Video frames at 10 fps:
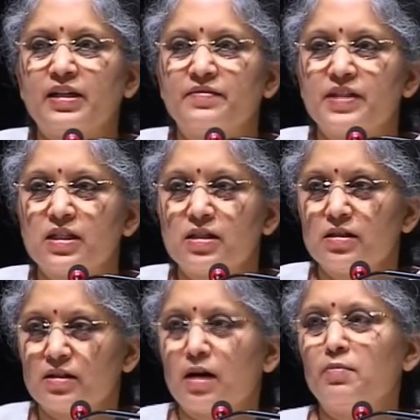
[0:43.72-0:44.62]

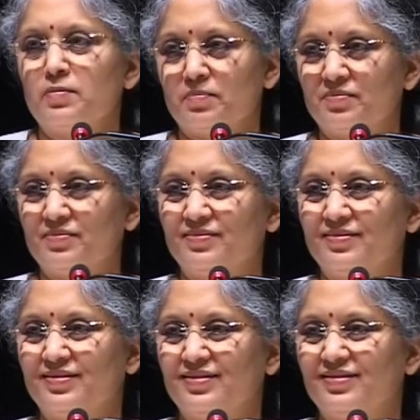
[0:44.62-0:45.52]
activities come up.
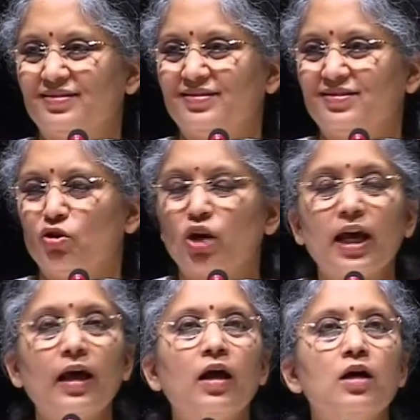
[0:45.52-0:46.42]

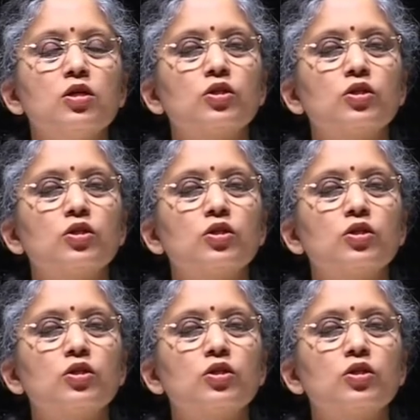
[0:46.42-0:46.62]
Okay?